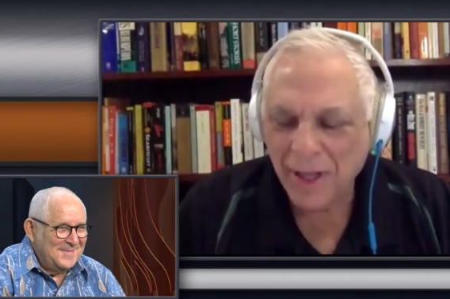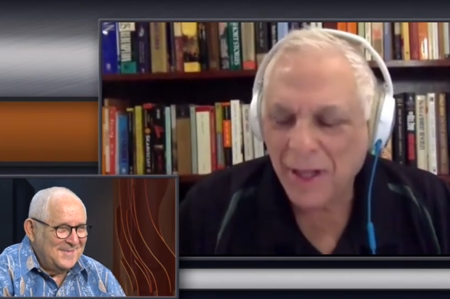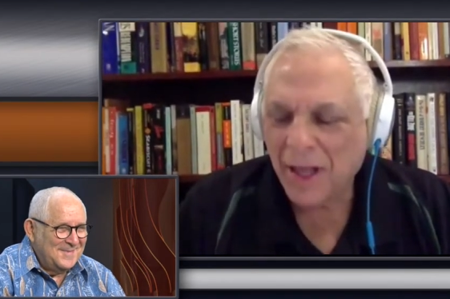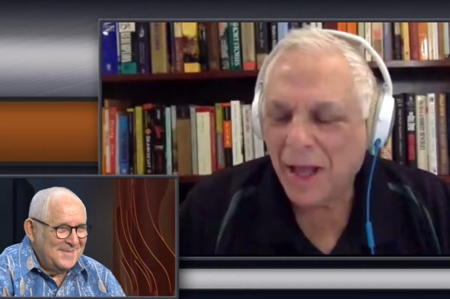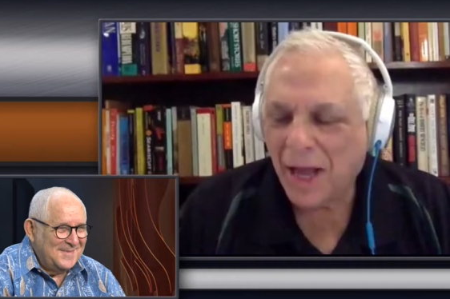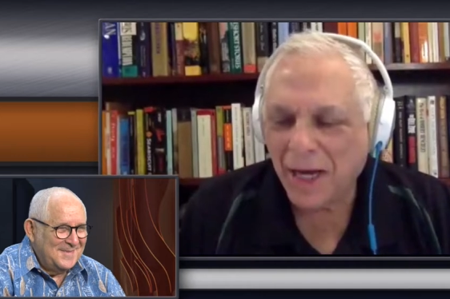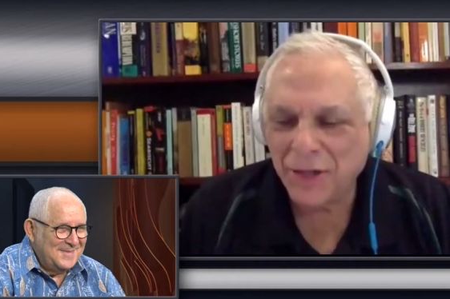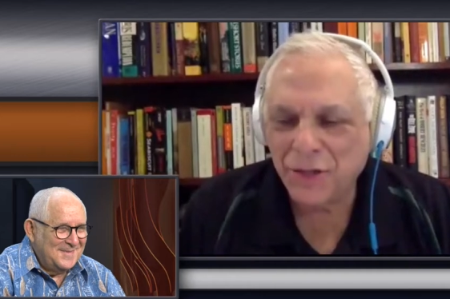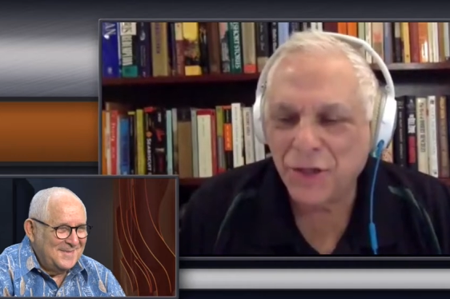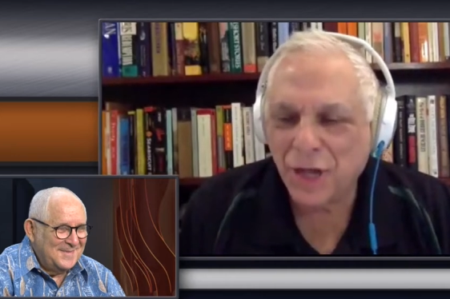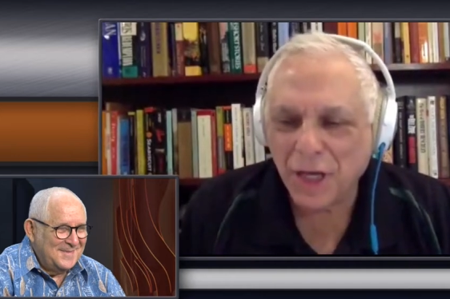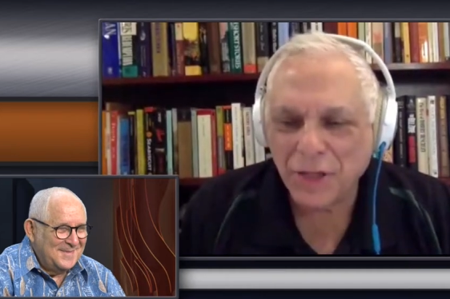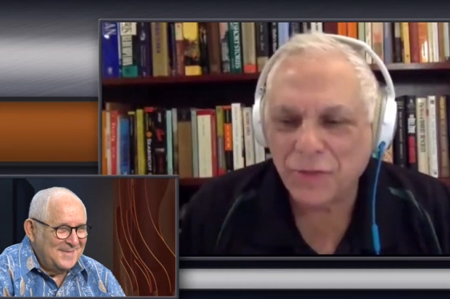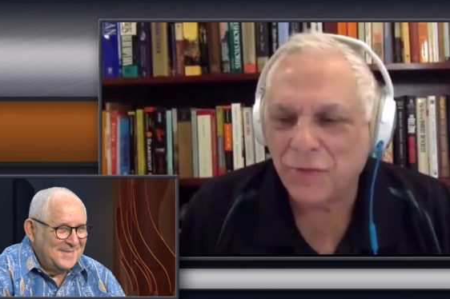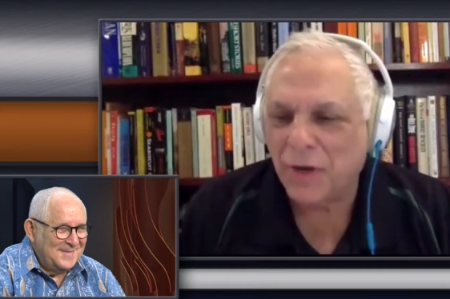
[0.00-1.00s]
Speaker 1: I
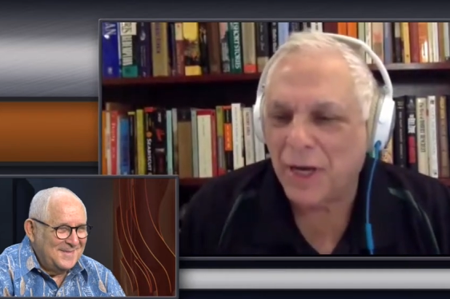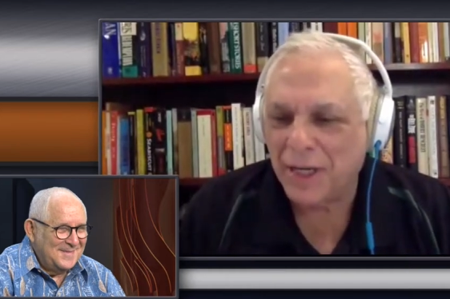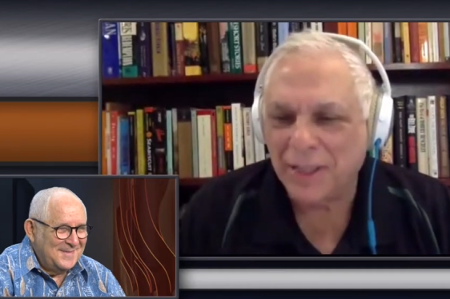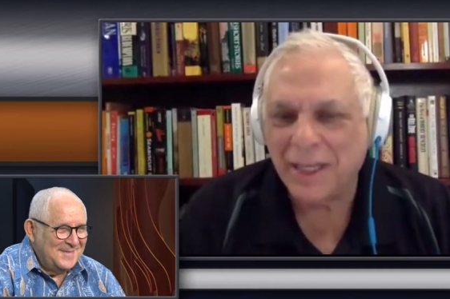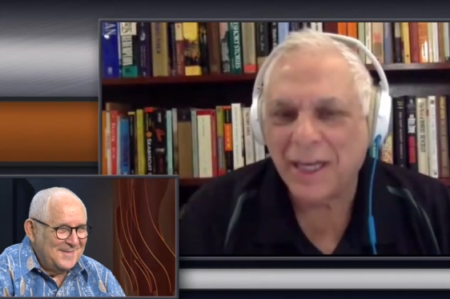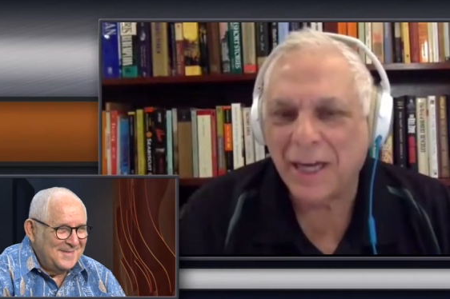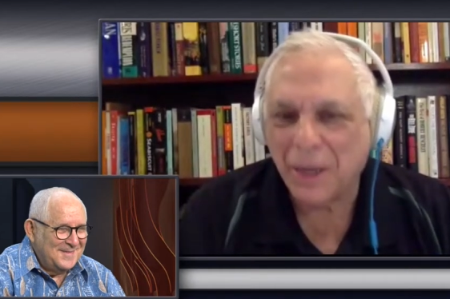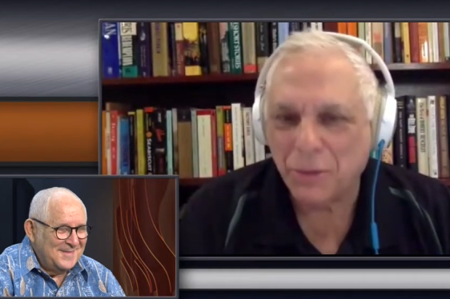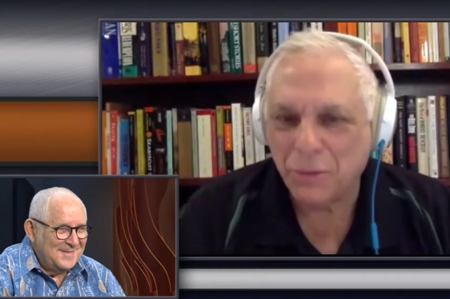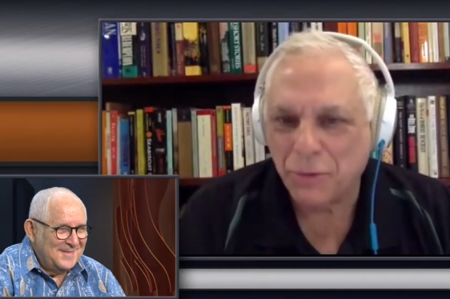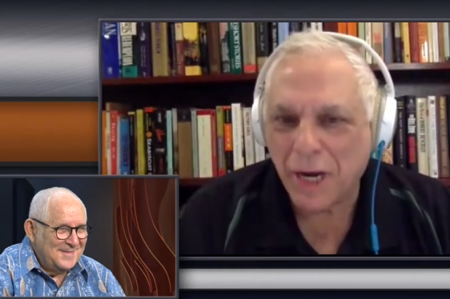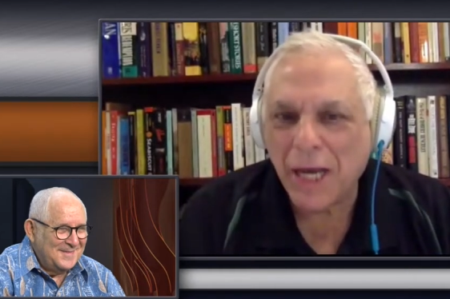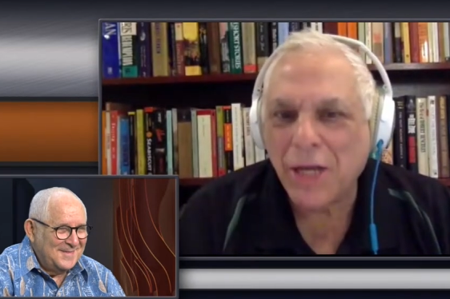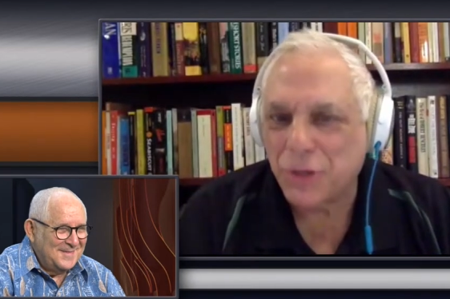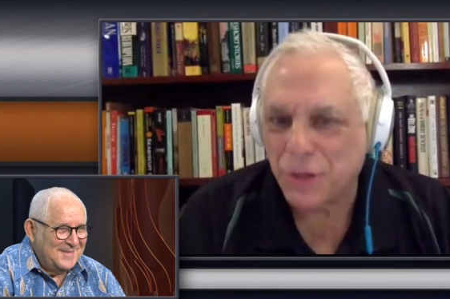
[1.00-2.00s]
just find that
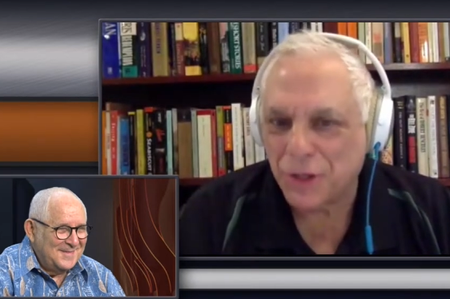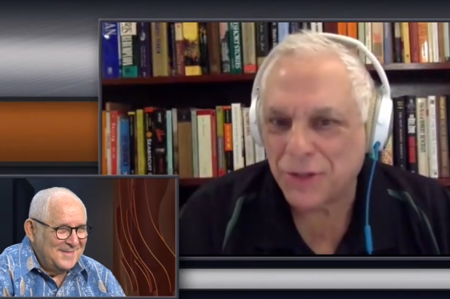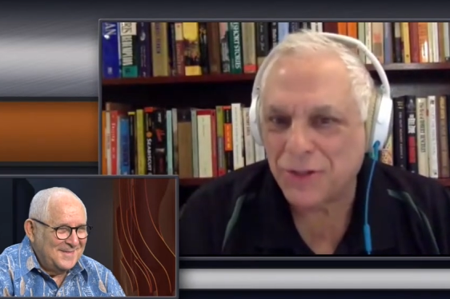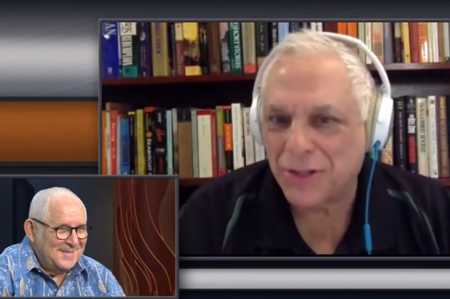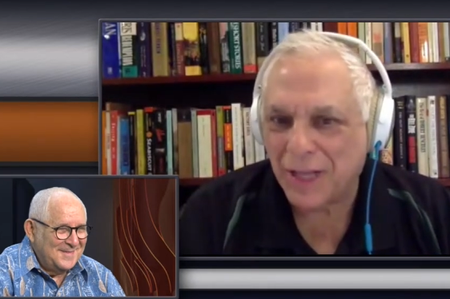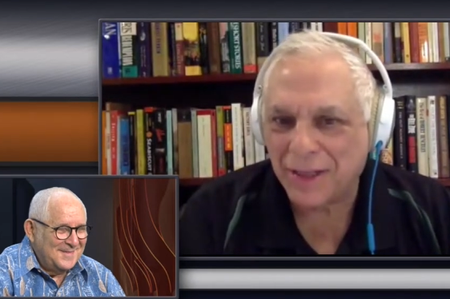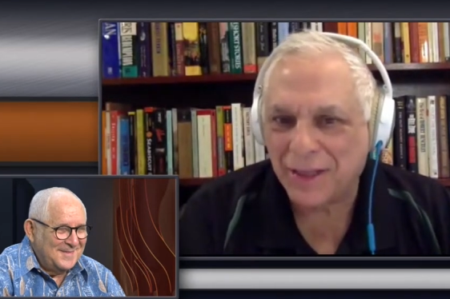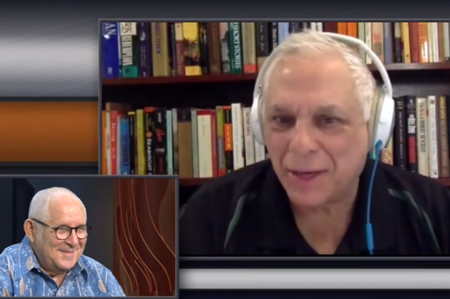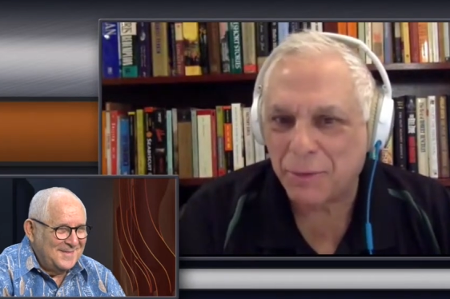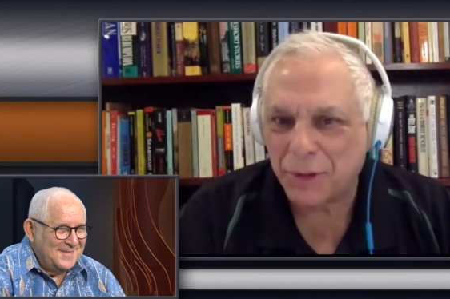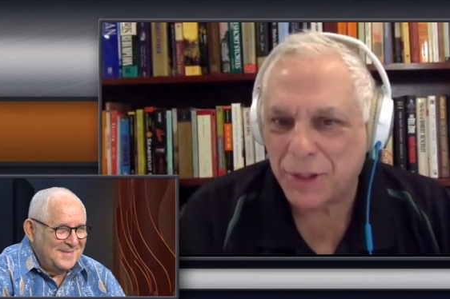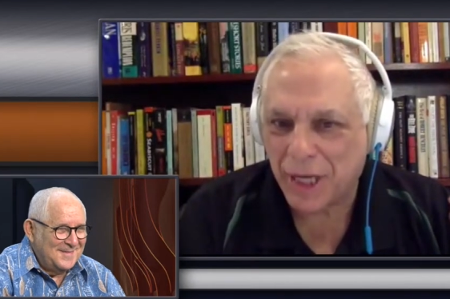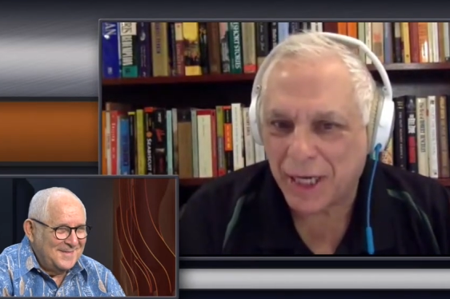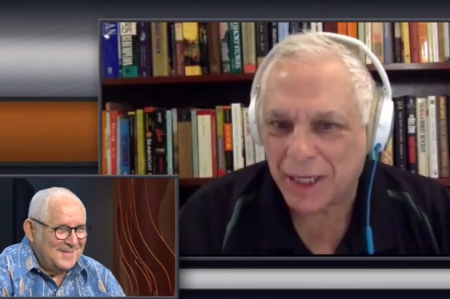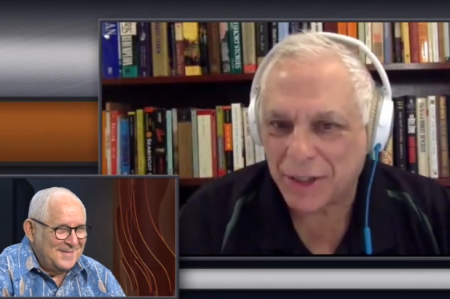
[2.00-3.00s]
outrageous that they would
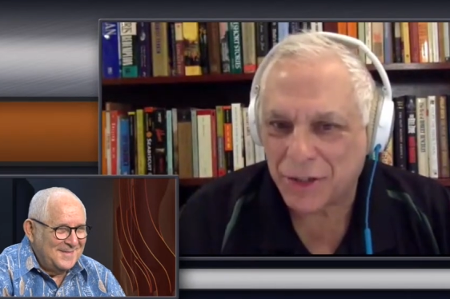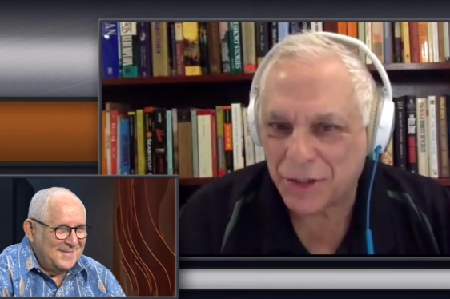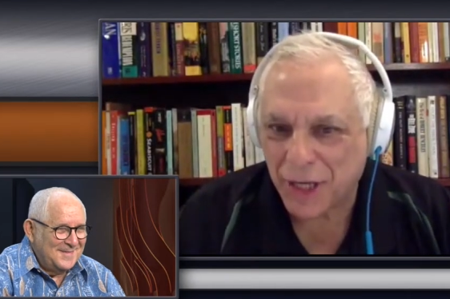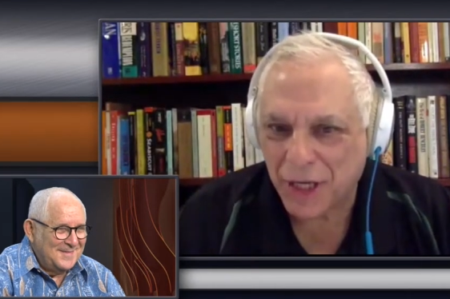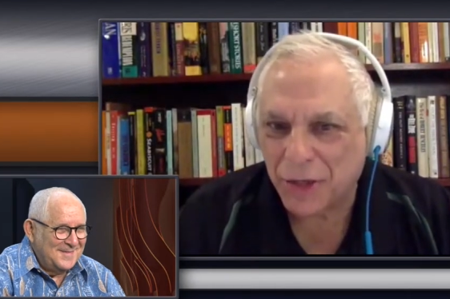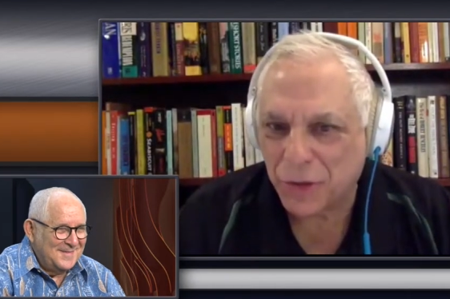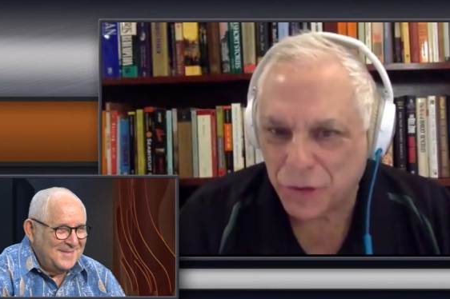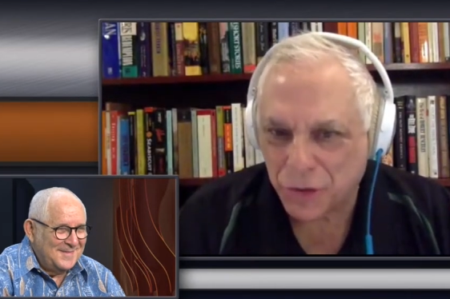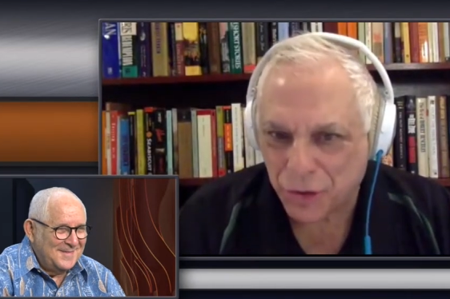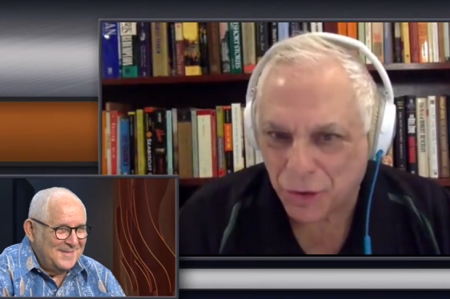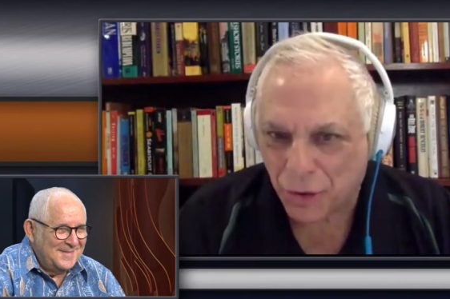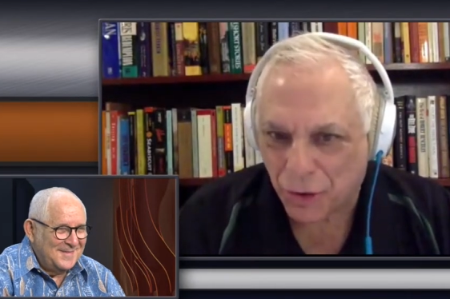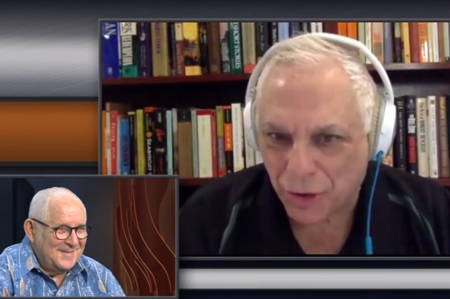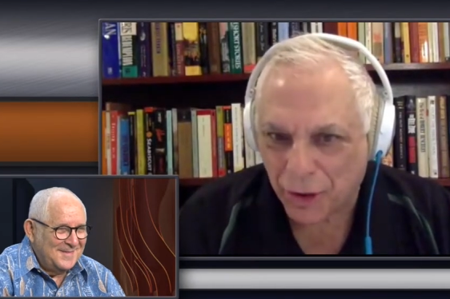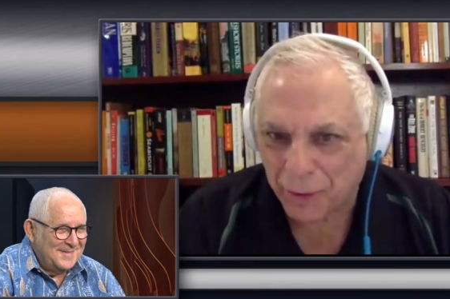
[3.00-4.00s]
take a single
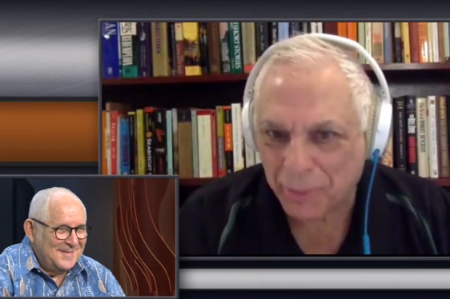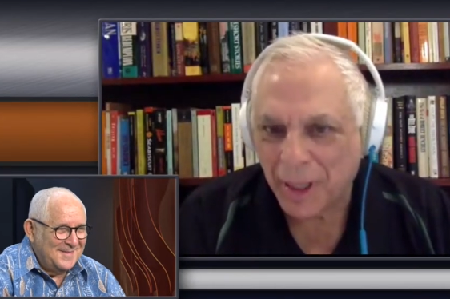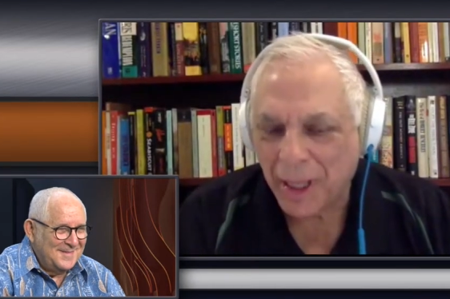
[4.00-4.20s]
storm